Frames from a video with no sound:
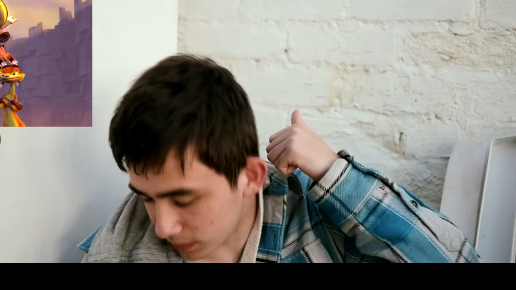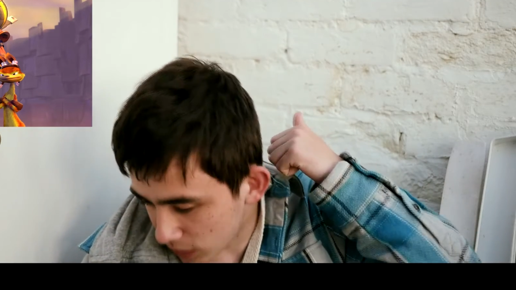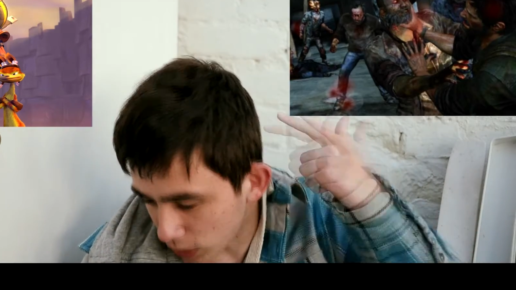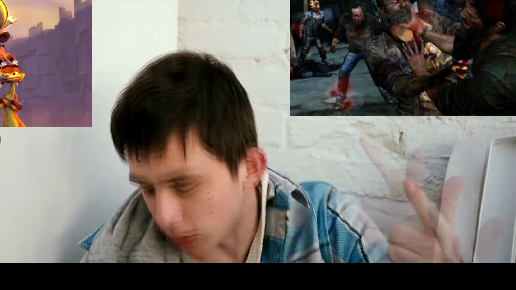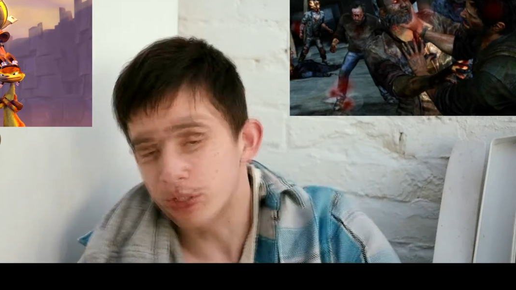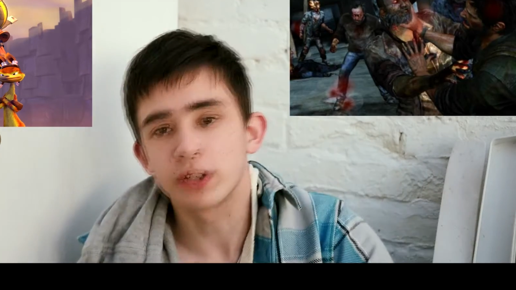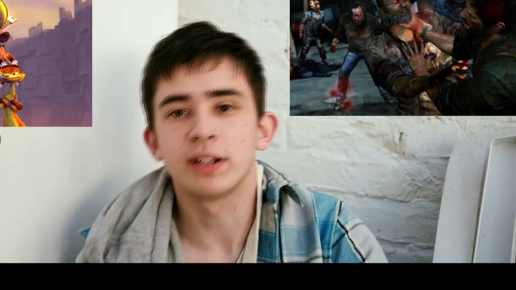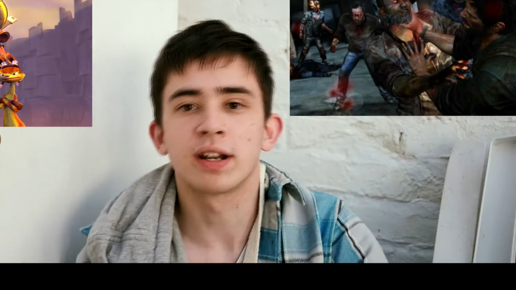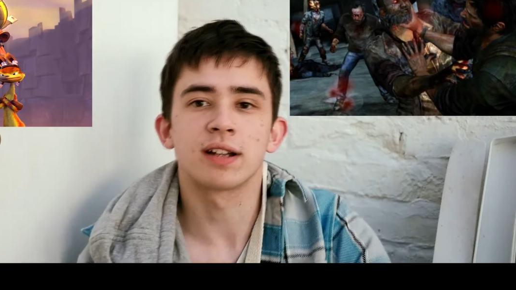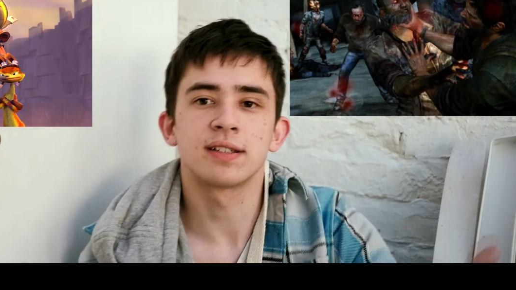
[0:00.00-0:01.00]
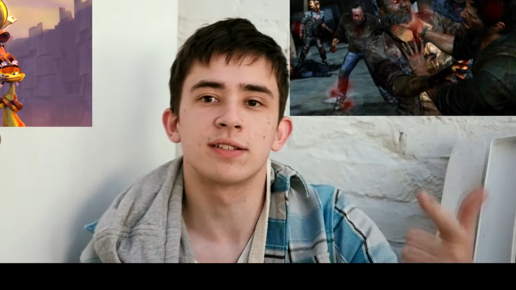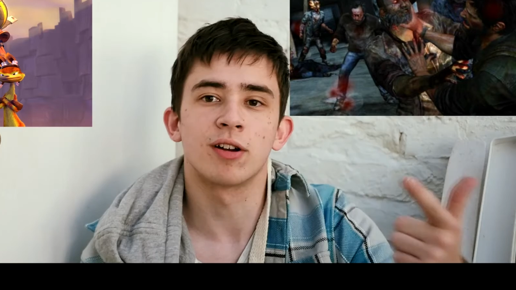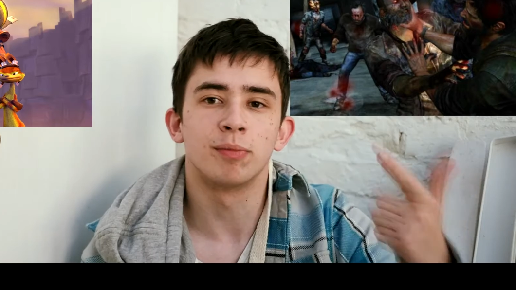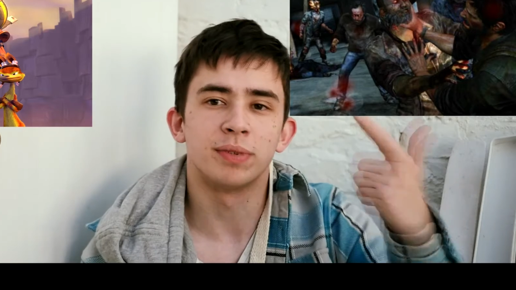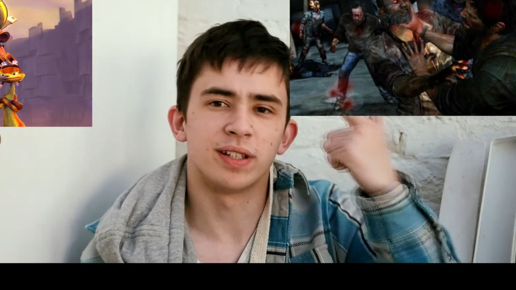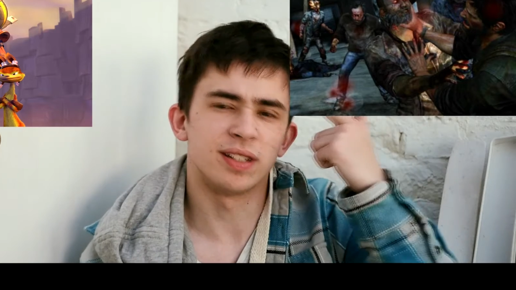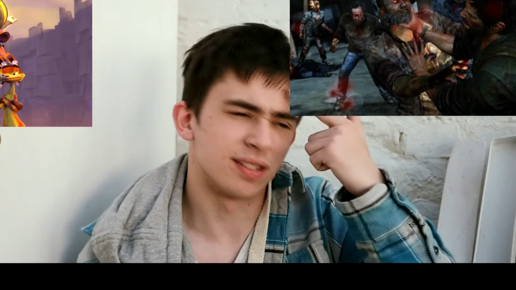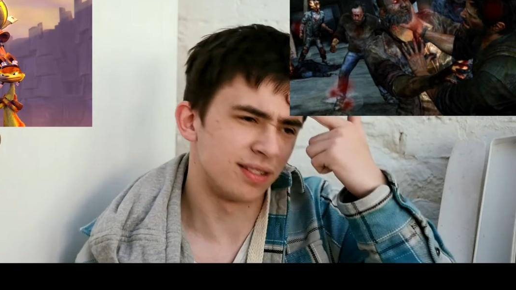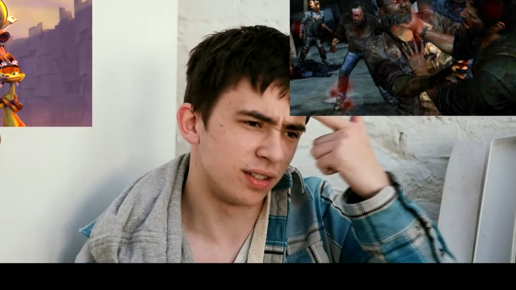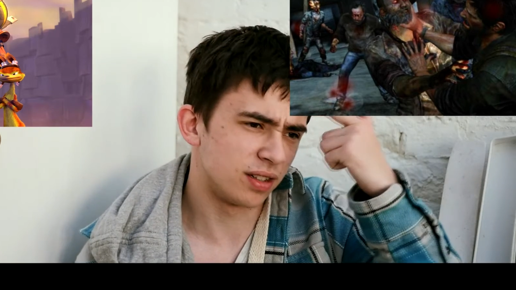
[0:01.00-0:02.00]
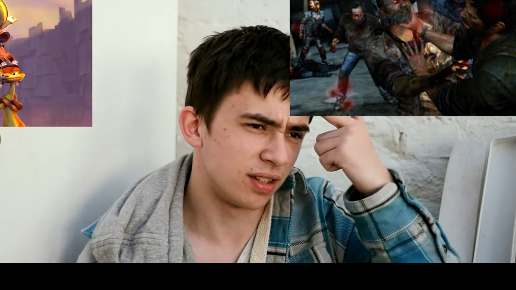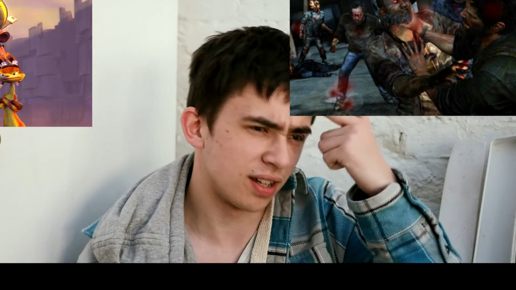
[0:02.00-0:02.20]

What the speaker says: Call of Duty Nazi Zombies and